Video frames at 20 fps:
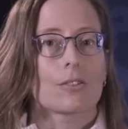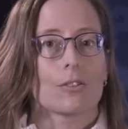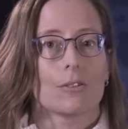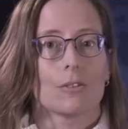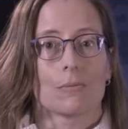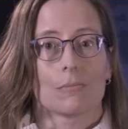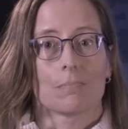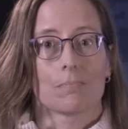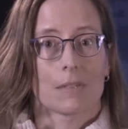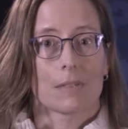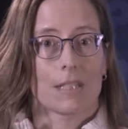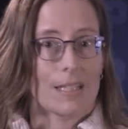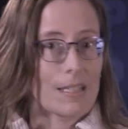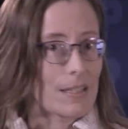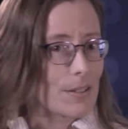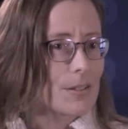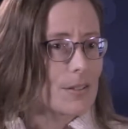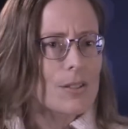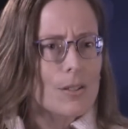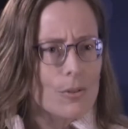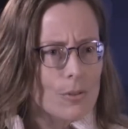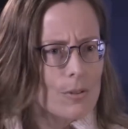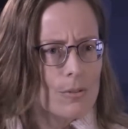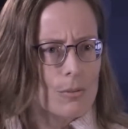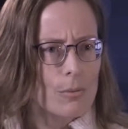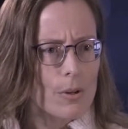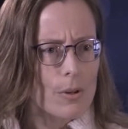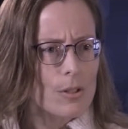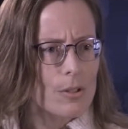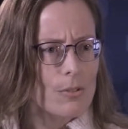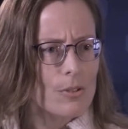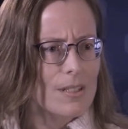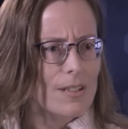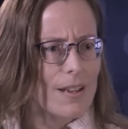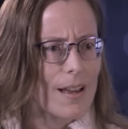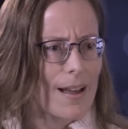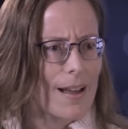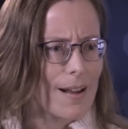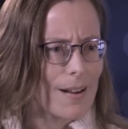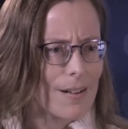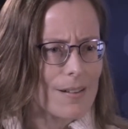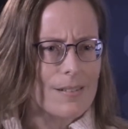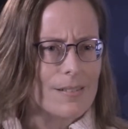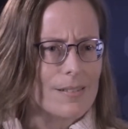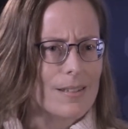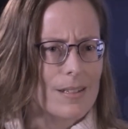to "kill you and throw you into hell"